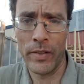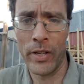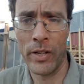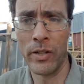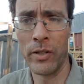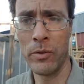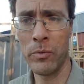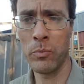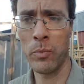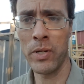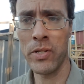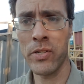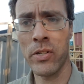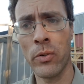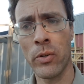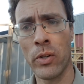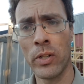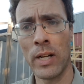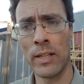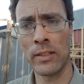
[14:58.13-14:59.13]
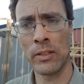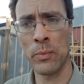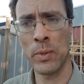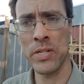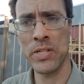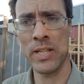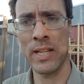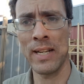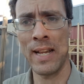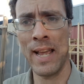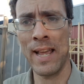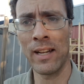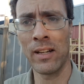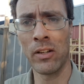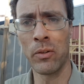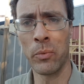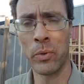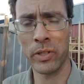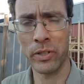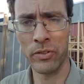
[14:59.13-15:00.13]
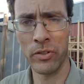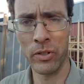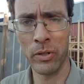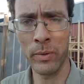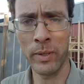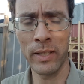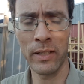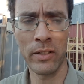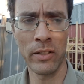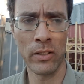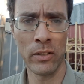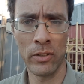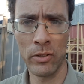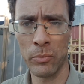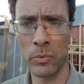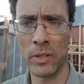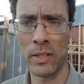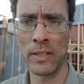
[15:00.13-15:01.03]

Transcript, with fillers: you know, once you once you get a handle on what you're doing and you learn,